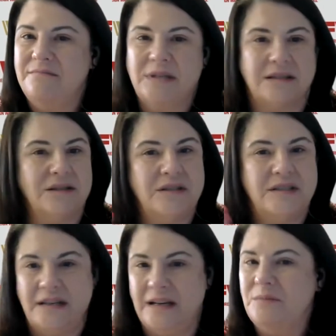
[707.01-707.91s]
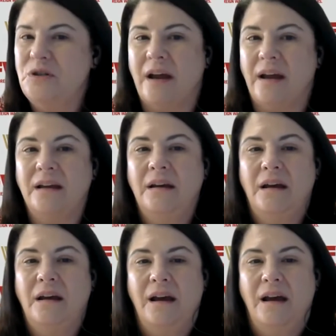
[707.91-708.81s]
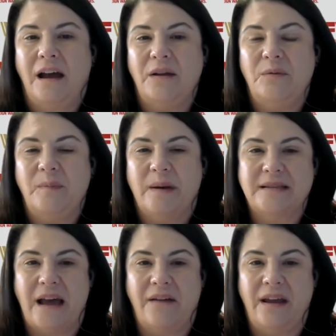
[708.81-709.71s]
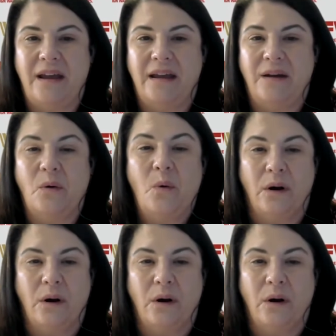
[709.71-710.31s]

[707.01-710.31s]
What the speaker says: such as TMJ. You must have a